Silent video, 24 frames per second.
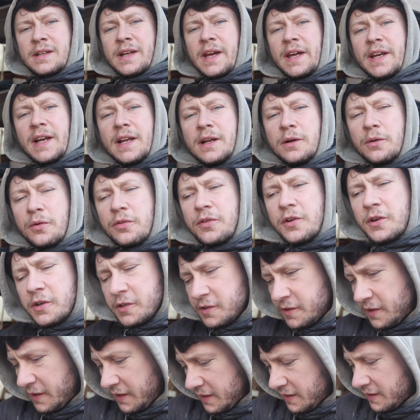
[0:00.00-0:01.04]
Getting a little
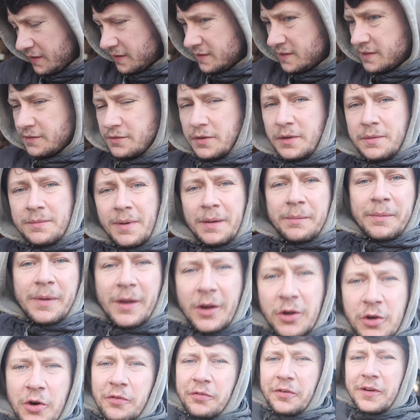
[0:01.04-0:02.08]
thirsty. See if we can make me a
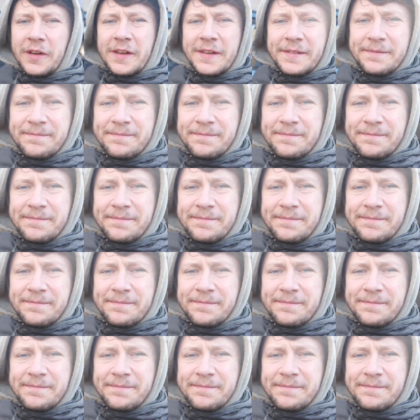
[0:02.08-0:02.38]
coffee.